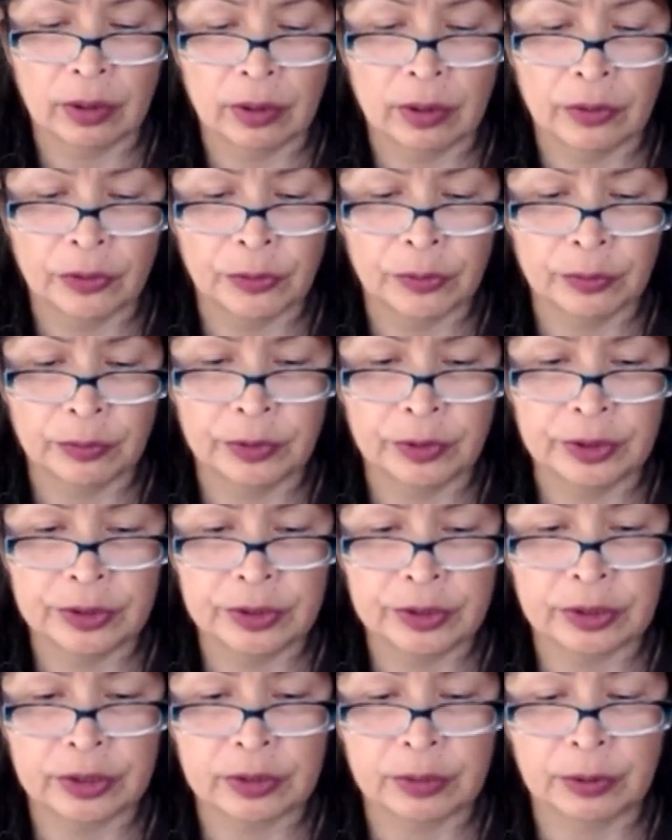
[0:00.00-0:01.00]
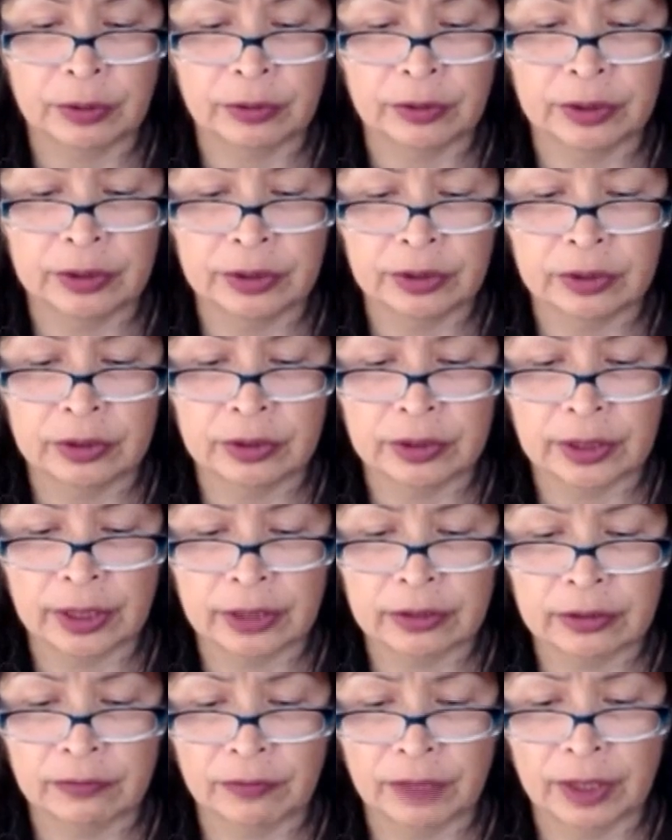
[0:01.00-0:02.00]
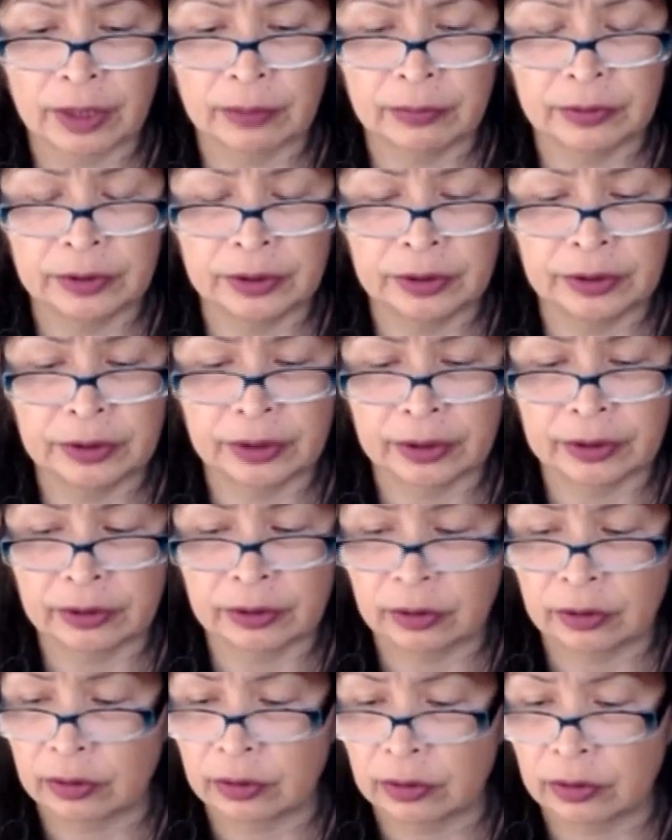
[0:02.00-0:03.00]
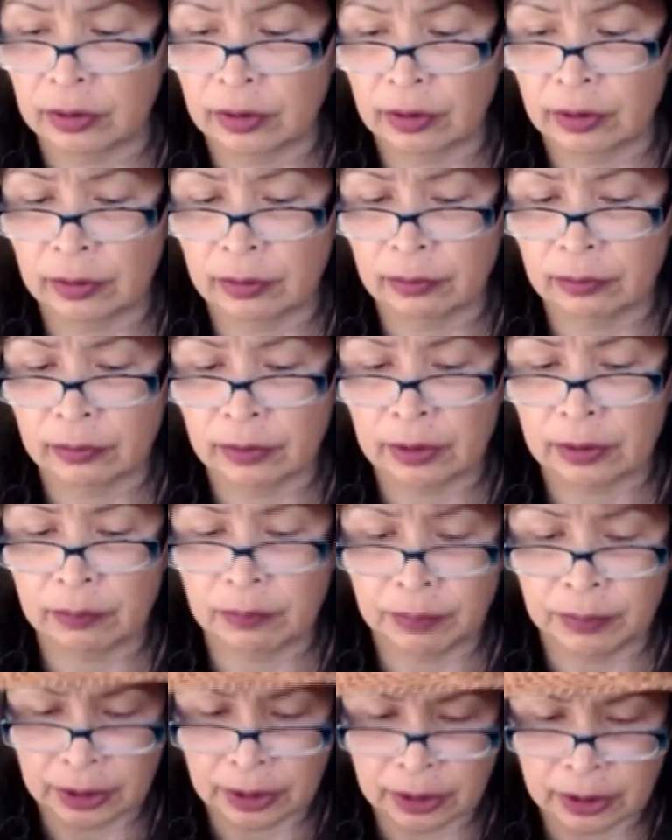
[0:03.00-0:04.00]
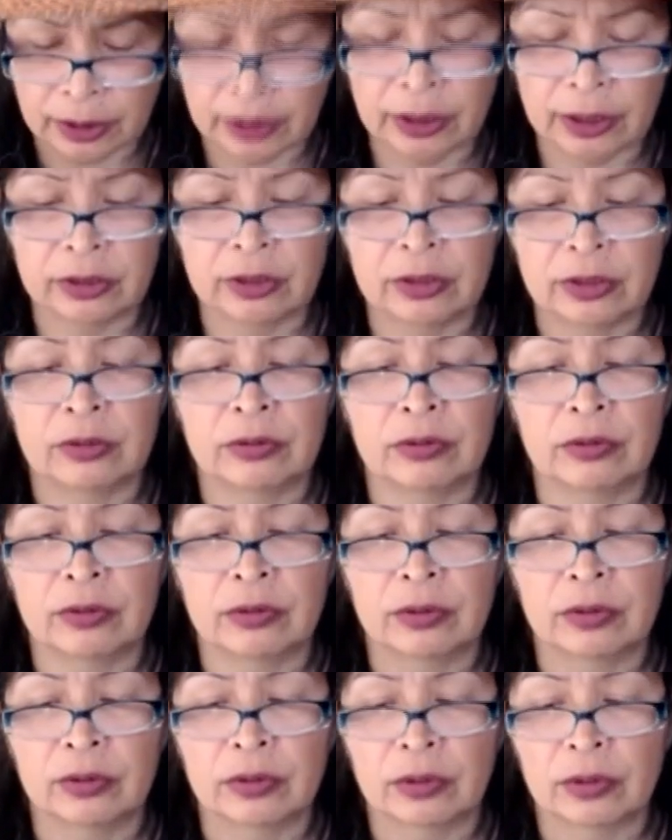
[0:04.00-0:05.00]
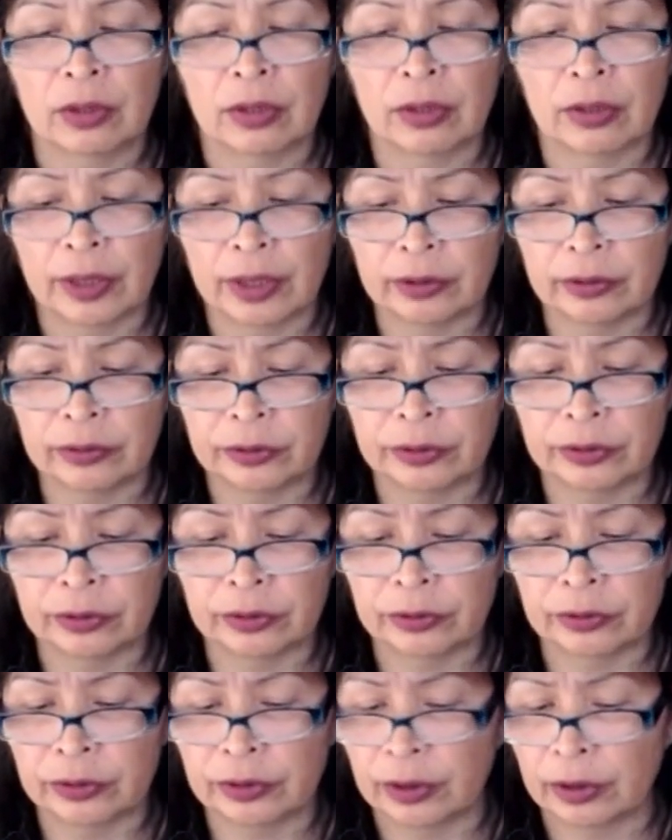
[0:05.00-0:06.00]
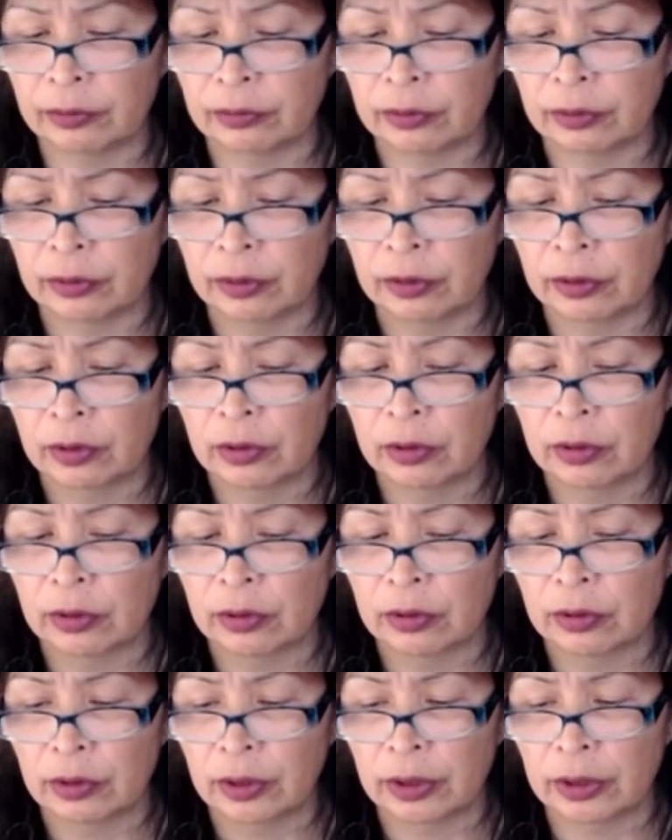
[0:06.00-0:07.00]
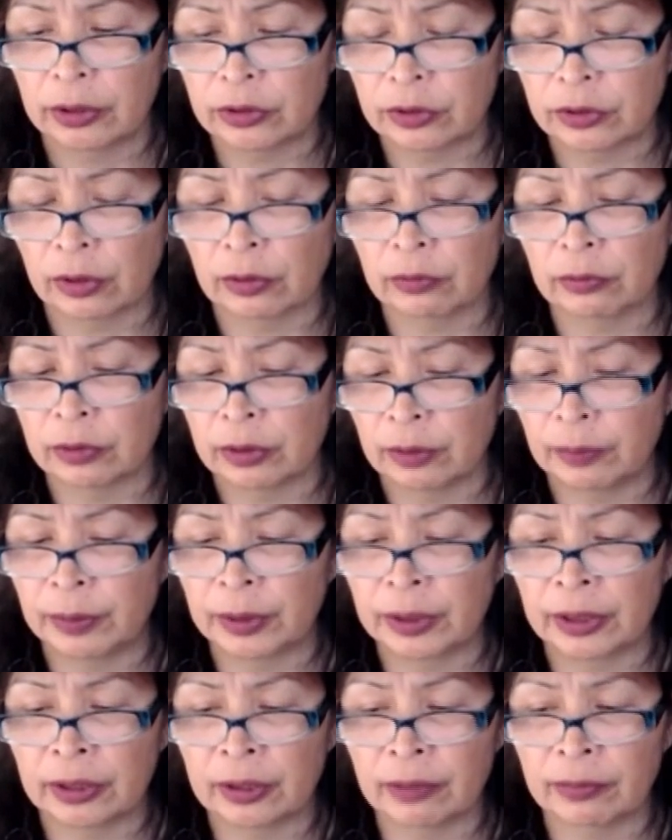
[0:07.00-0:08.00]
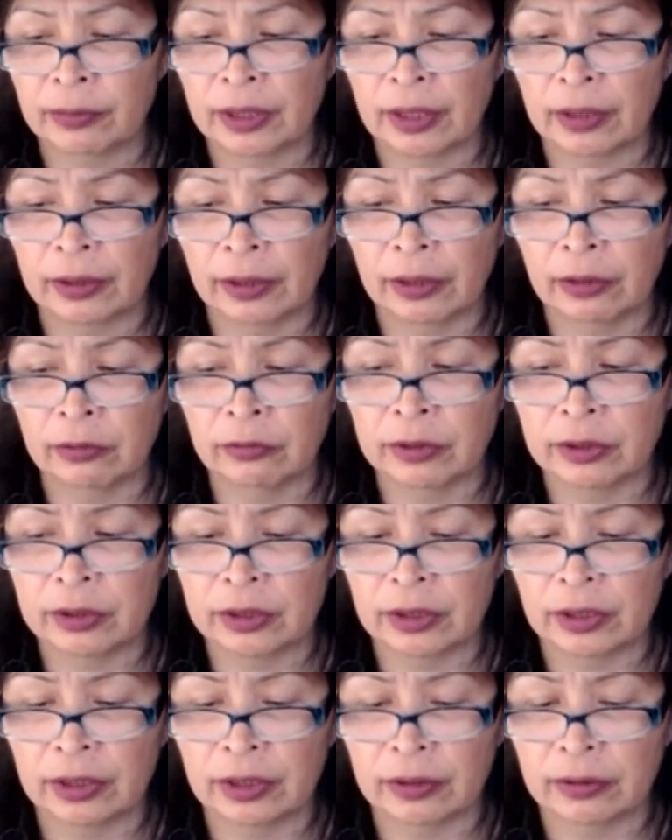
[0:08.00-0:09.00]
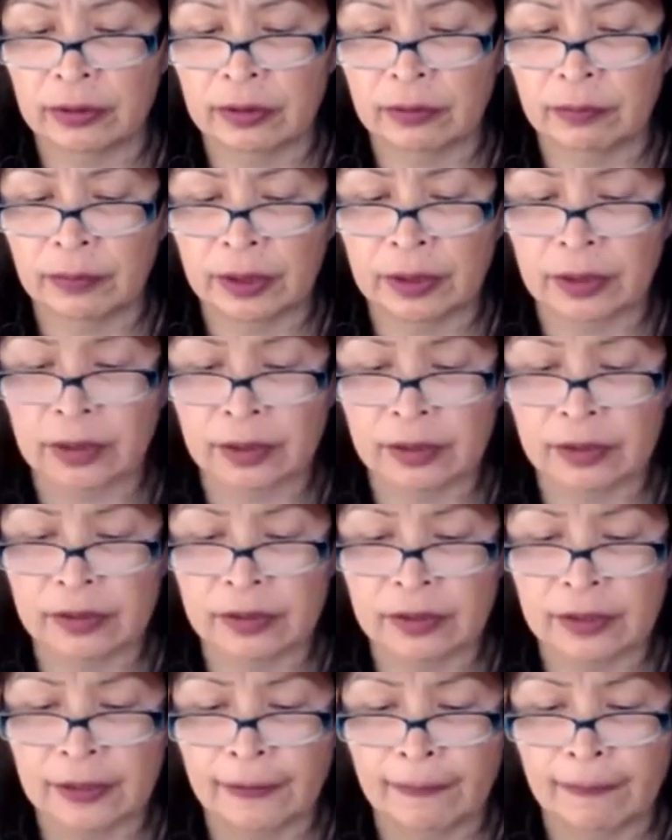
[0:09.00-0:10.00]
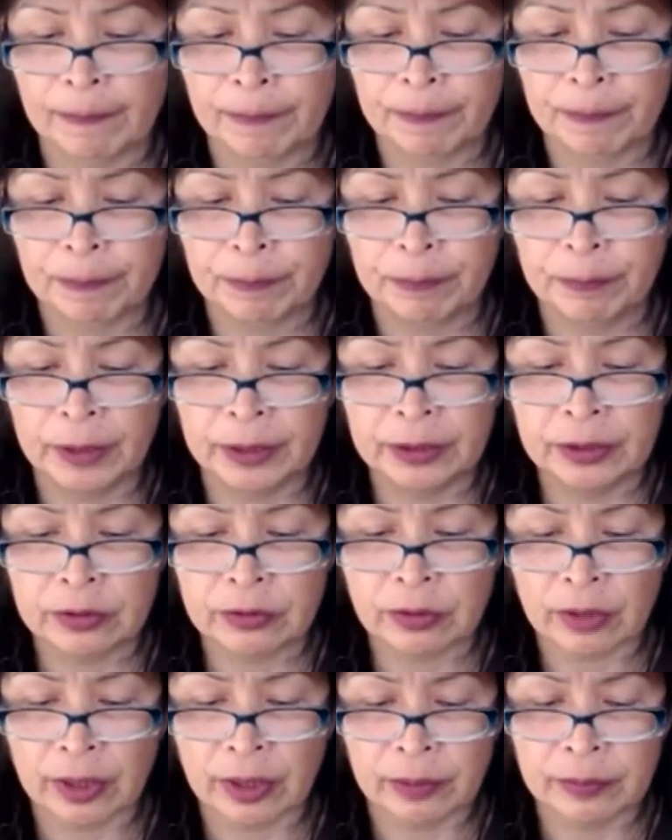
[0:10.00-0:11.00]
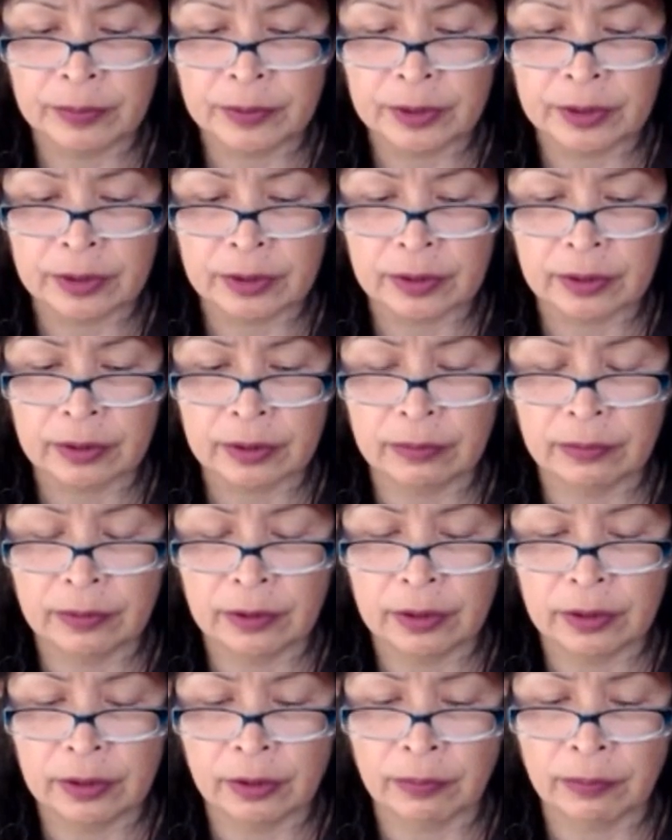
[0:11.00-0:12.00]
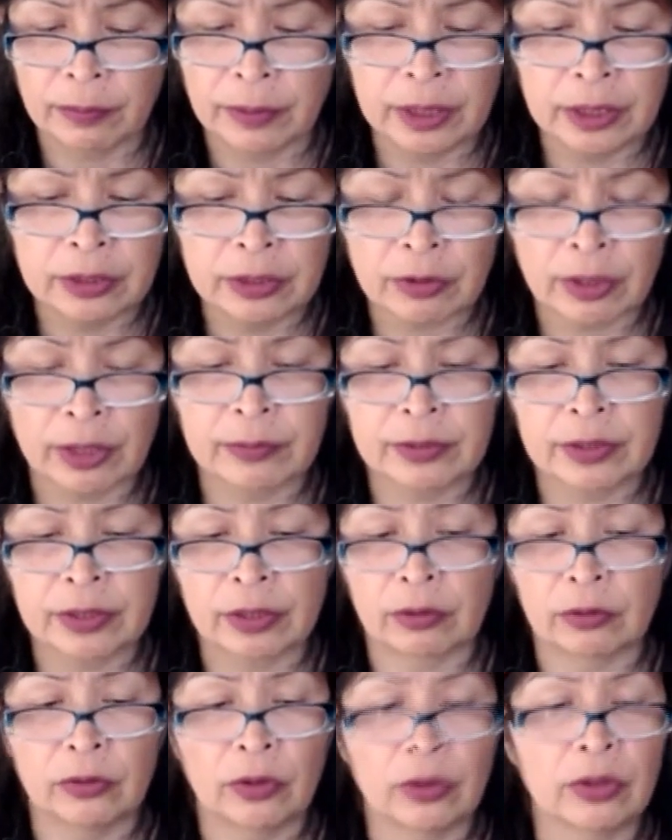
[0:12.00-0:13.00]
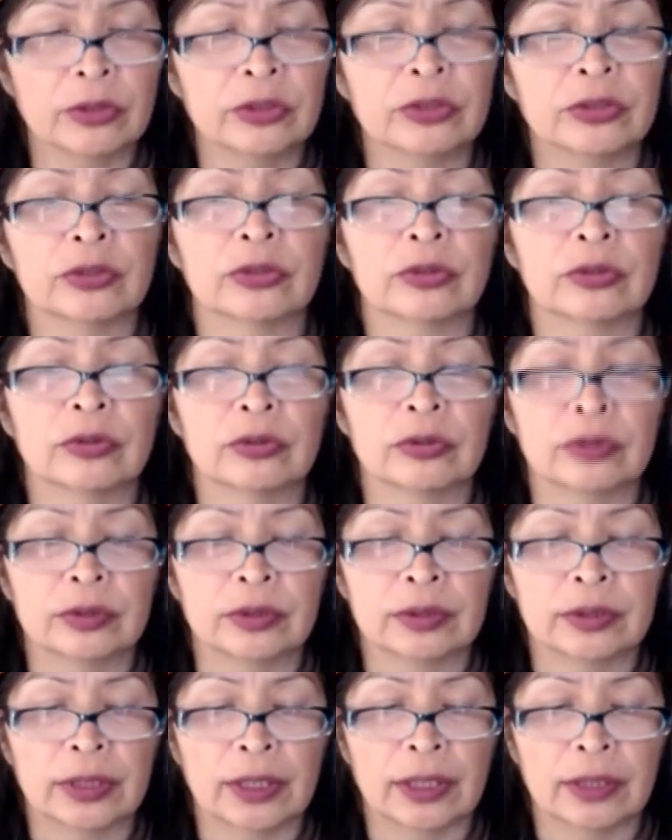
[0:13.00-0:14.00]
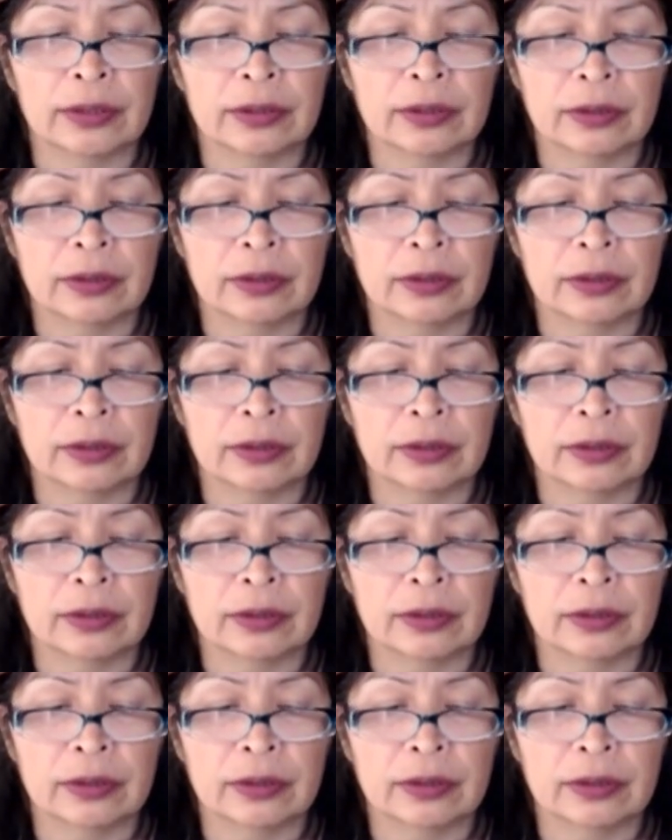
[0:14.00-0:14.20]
through these experiences as families, as being connected to our elders, and start really picking up that language again. Because there are many tribes that are larger that